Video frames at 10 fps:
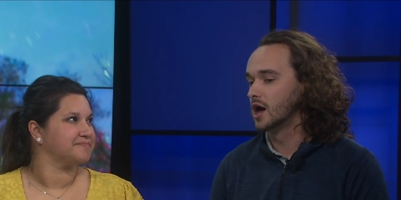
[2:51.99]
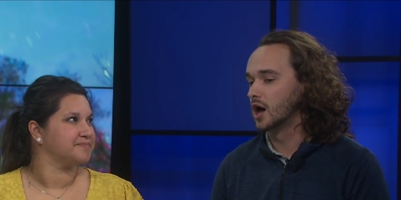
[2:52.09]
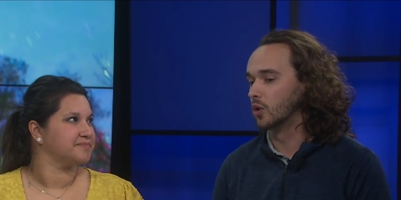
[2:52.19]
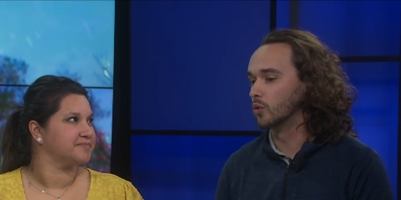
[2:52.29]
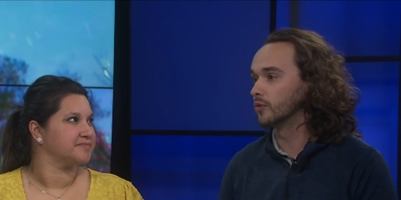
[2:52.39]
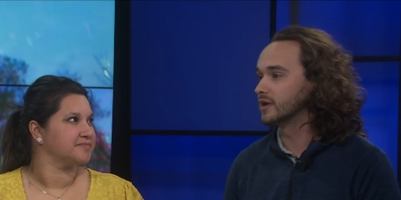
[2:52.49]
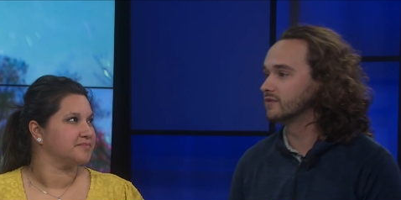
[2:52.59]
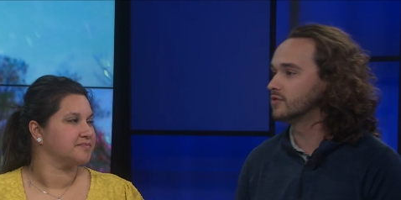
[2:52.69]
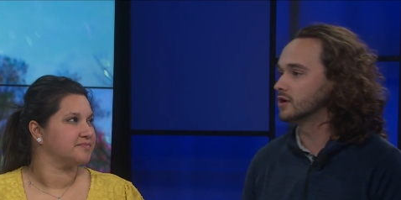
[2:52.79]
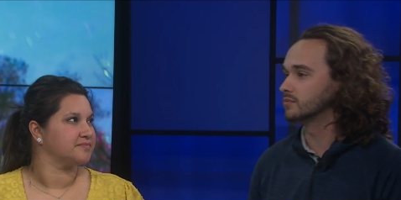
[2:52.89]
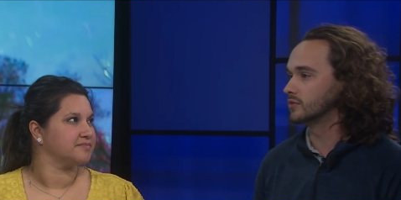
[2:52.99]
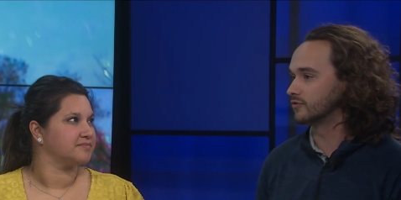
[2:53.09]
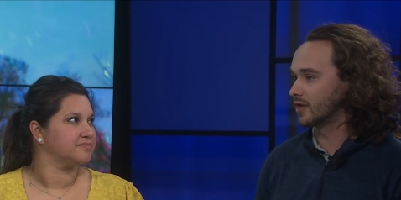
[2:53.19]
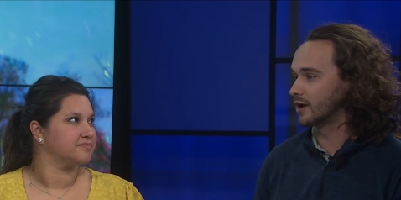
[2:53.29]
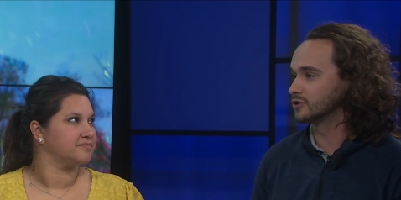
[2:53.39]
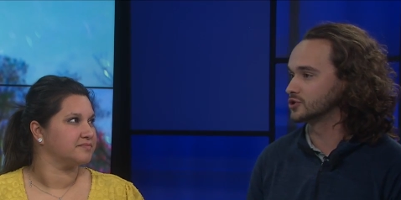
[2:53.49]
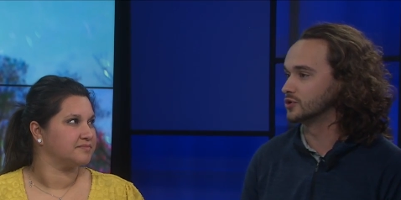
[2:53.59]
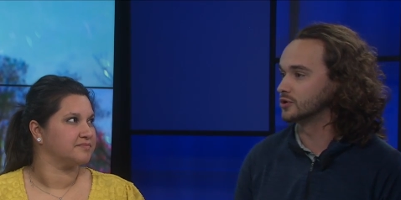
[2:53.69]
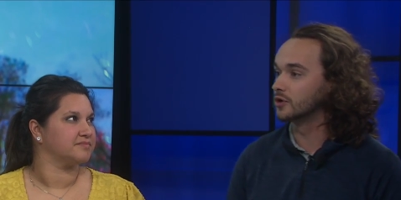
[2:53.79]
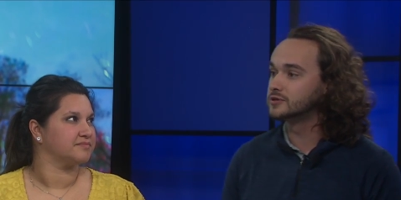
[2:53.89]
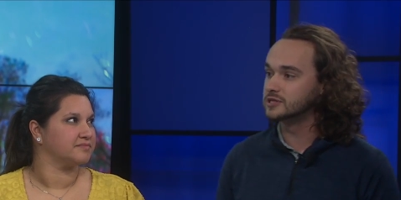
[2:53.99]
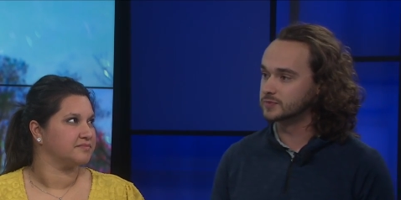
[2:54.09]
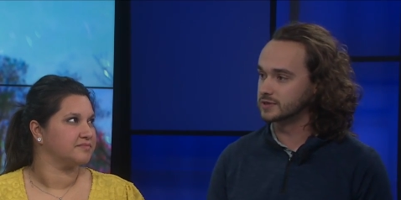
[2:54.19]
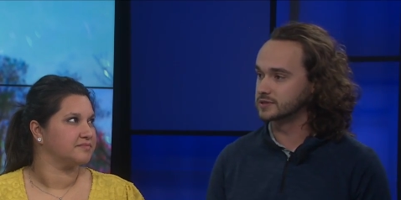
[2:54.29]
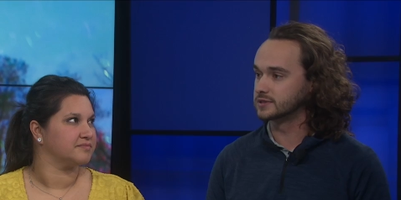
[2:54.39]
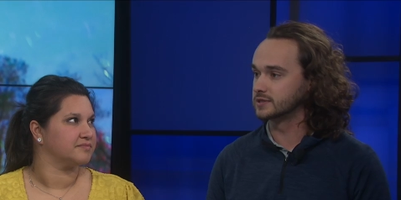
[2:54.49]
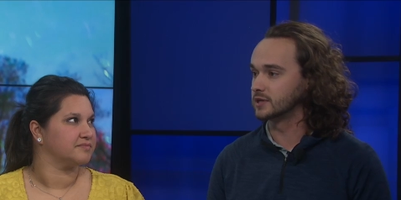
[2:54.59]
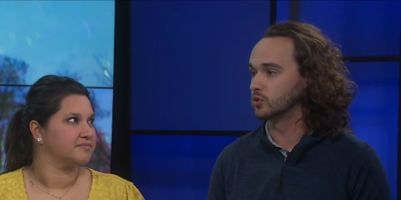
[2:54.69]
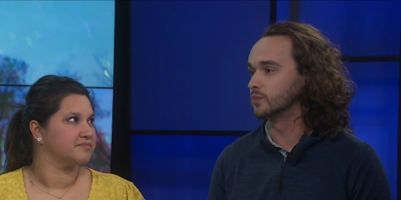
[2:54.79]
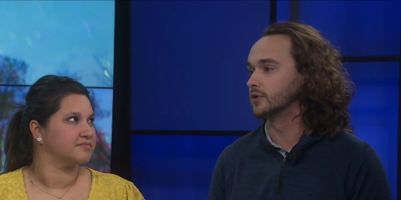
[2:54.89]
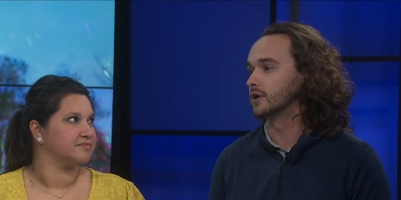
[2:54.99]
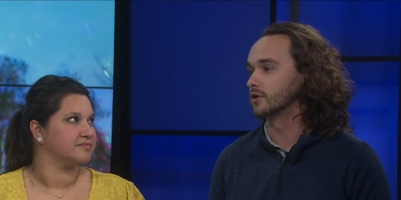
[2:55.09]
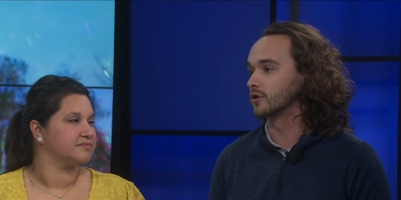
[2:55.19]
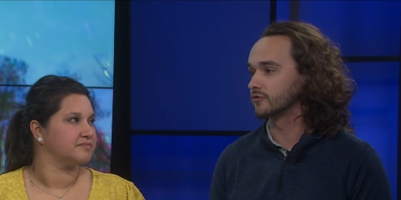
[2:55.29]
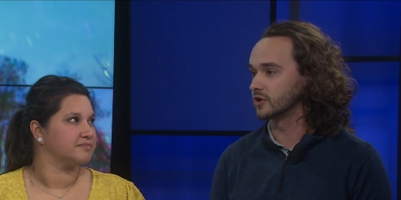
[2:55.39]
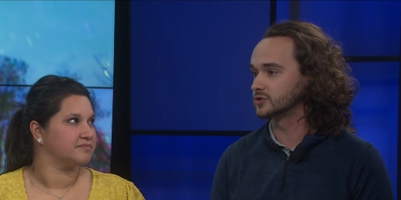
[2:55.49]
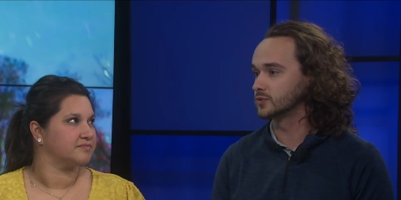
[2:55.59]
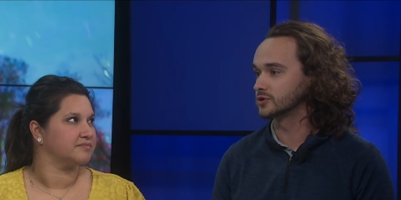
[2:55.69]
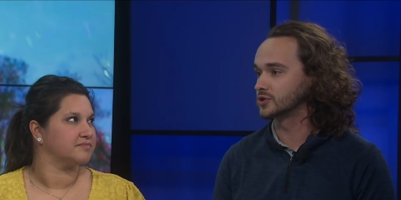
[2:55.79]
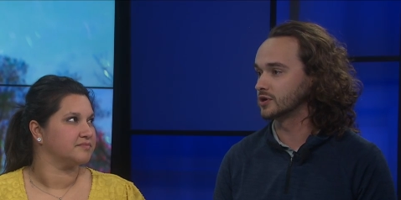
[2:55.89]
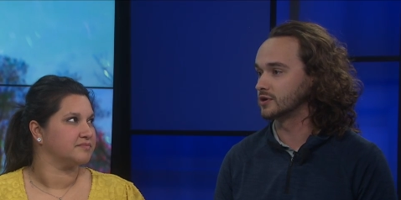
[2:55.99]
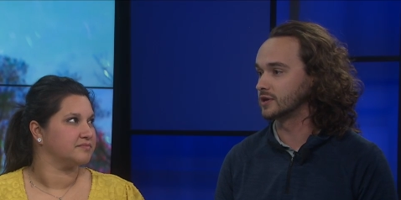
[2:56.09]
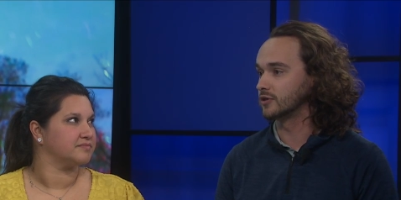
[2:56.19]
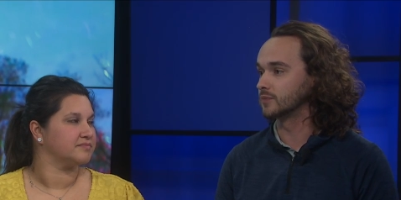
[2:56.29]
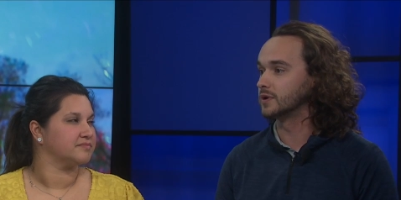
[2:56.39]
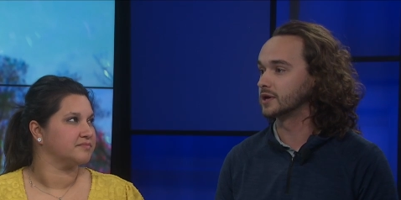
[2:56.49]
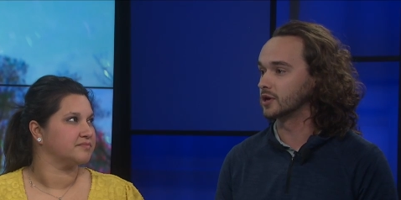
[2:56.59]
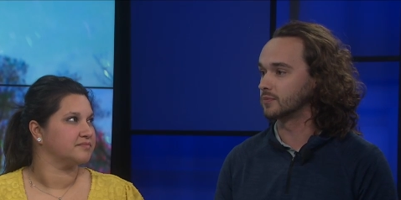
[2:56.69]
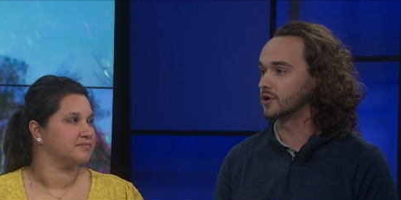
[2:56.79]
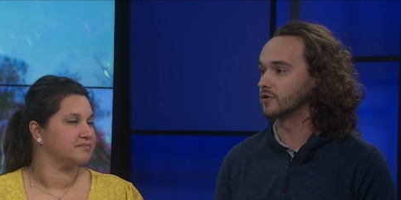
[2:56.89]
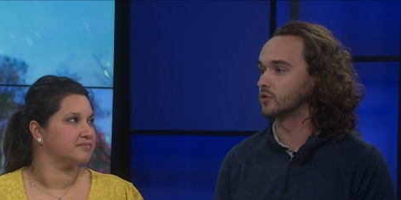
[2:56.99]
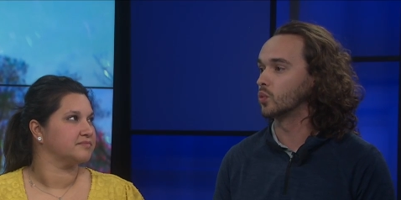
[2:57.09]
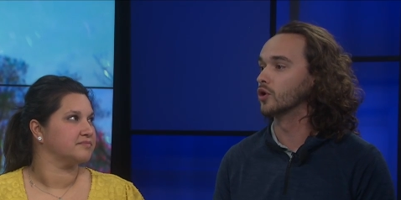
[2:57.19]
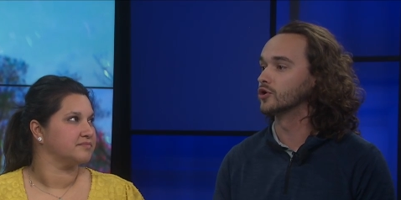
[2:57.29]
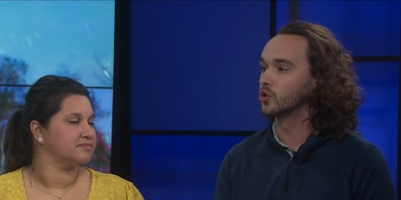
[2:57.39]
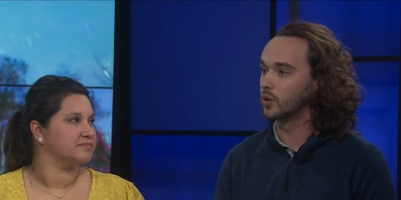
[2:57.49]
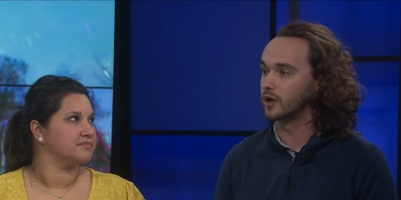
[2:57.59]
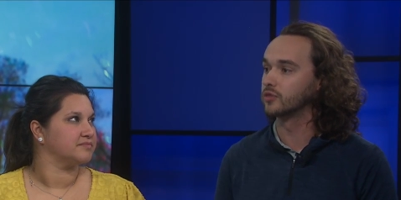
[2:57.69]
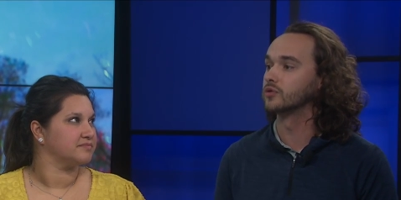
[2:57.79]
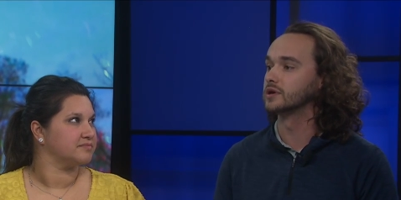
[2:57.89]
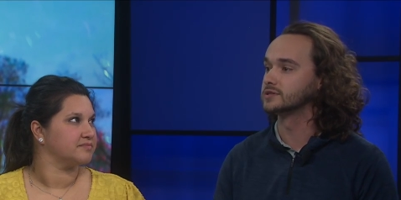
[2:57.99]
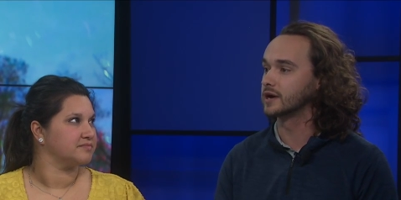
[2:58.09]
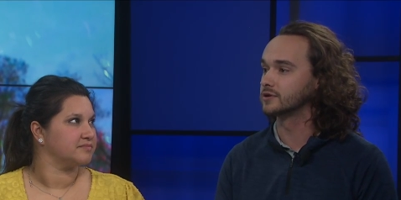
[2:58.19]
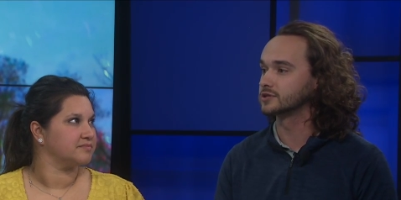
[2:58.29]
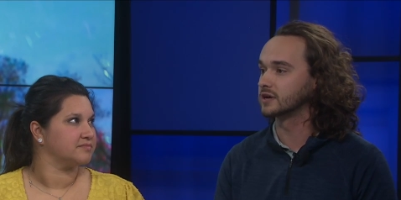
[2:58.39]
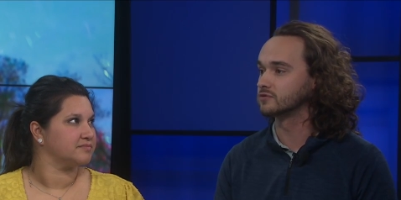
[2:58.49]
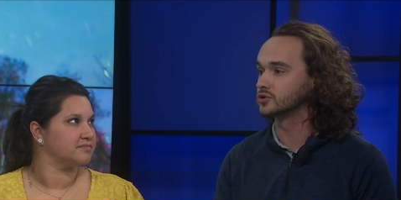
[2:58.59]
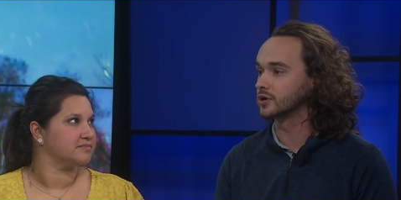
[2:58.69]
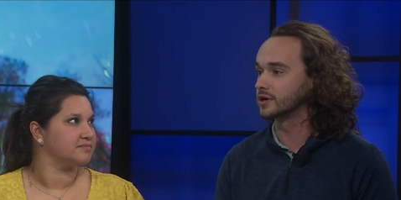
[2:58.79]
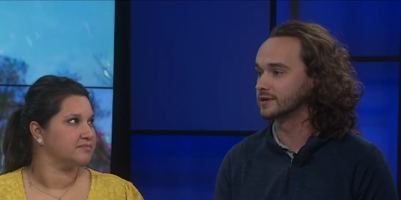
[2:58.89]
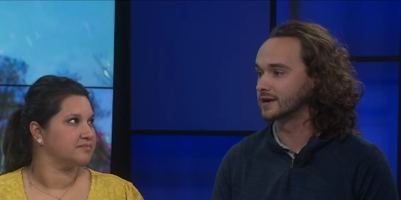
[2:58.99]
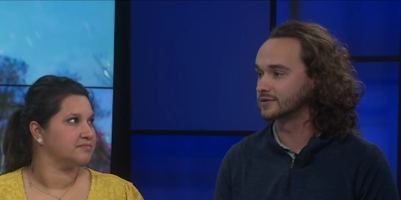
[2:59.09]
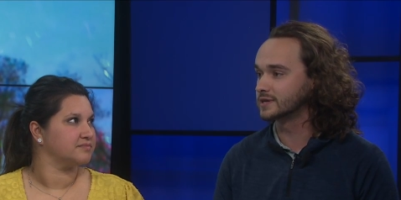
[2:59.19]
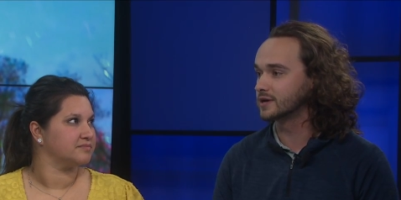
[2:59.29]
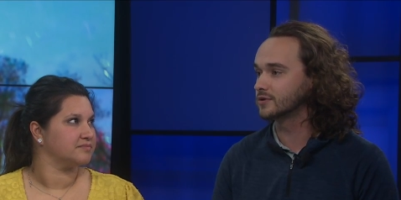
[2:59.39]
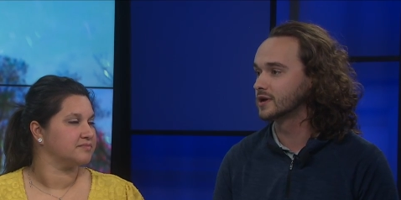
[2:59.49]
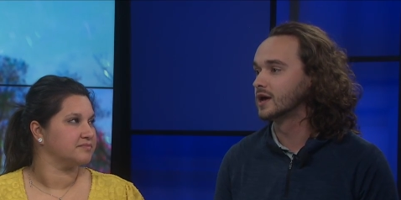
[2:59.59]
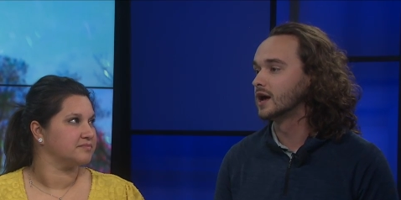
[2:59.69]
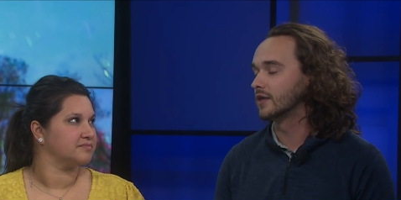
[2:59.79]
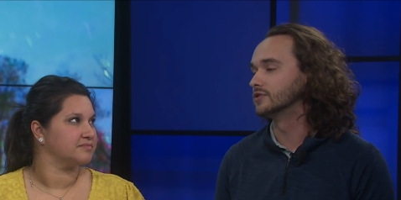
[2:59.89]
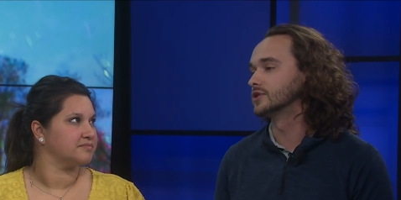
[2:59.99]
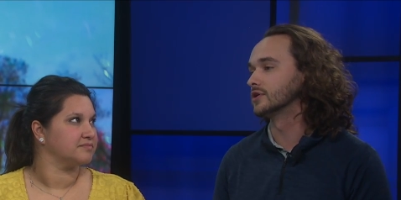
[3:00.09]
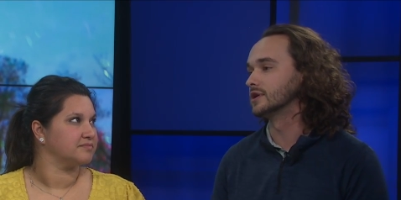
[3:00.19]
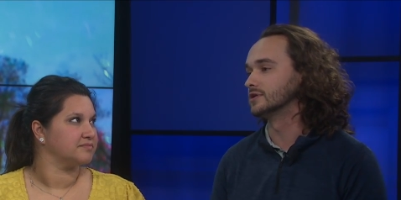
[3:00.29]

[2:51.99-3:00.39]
Speaker 1: Uh, we'll give them the flyer so you can go to these businesses that we'll put out on our Facebook so they you can either pick it up there and then work your way through the entire scavenger hunt downtown mm -hmm. and then mm-hmm. turn it